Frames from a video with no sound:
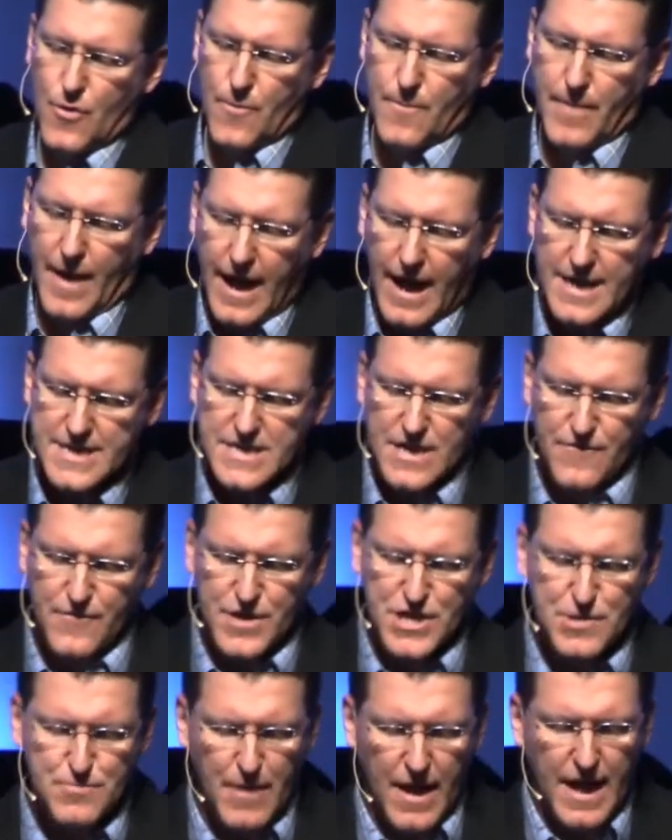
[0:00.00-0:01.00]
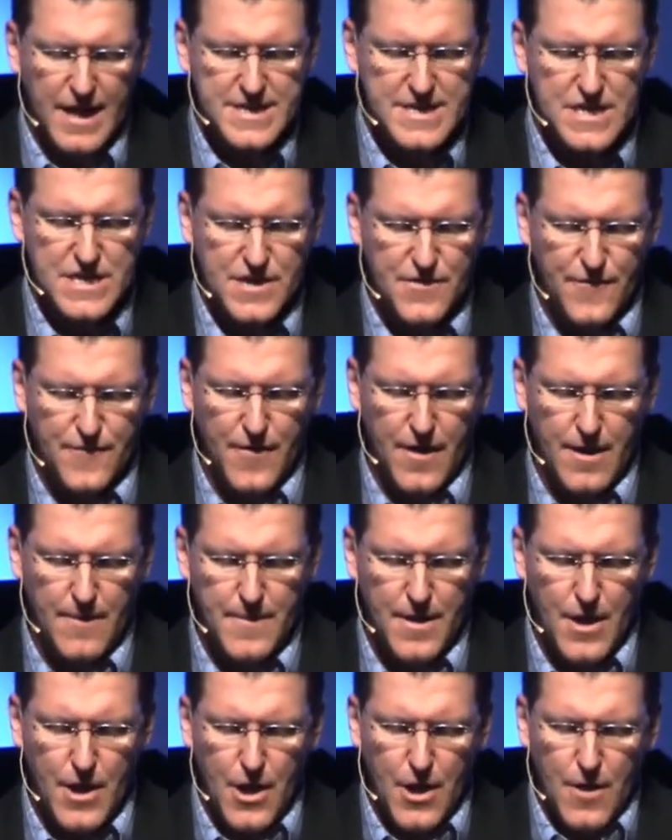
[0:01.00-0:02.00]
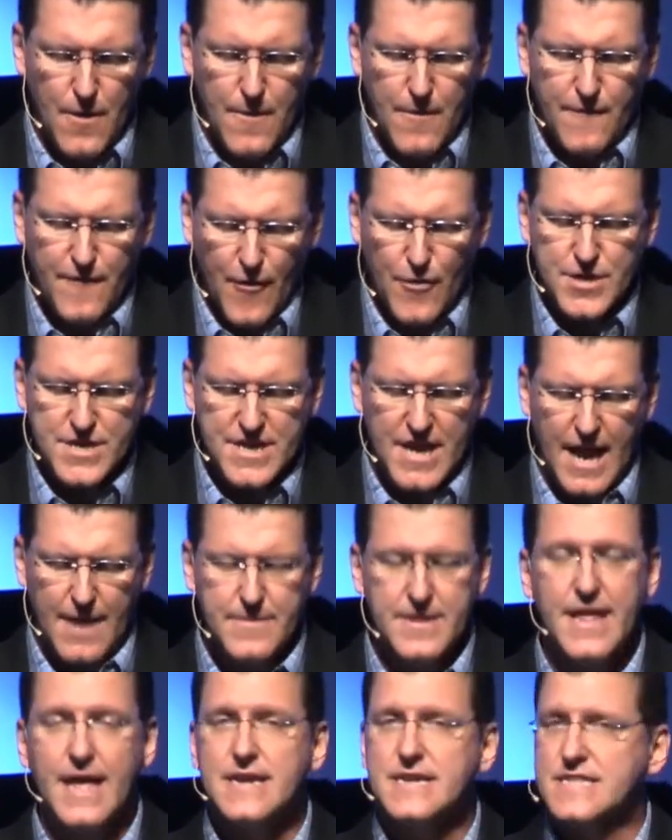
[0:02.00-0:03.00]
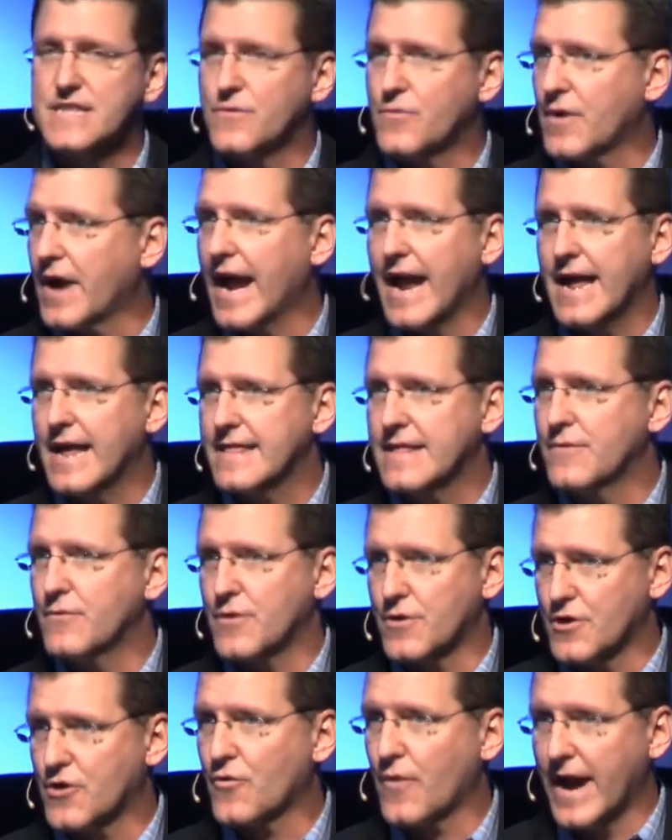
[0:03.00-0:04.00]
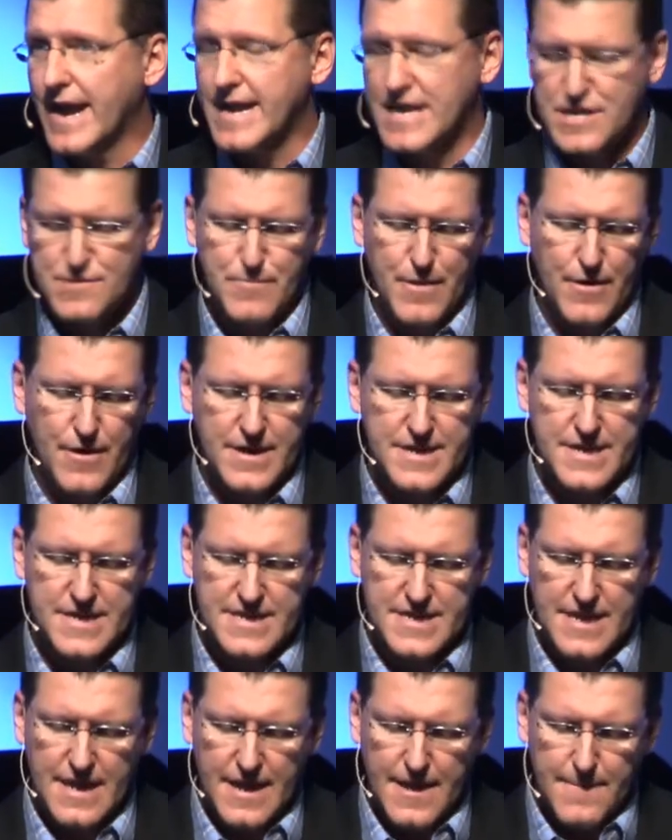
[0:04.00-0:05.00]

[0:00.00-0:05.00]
positive responses from first time guests that were, that were great experiences.